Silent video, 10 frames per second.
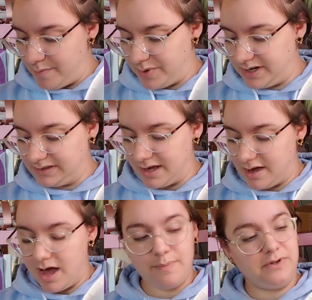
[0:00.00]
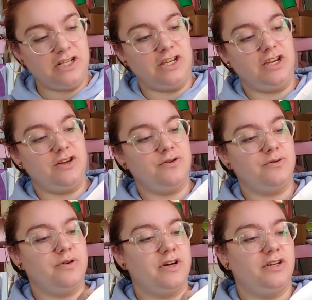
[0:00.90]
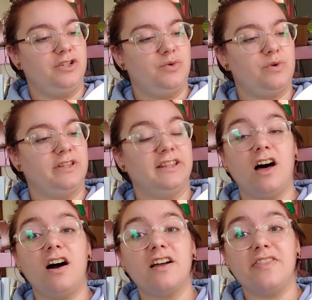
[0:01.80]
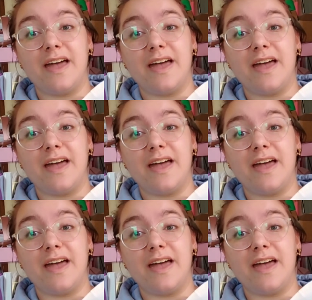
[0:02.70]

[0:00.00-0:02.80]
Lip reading: but it's up to you to unlock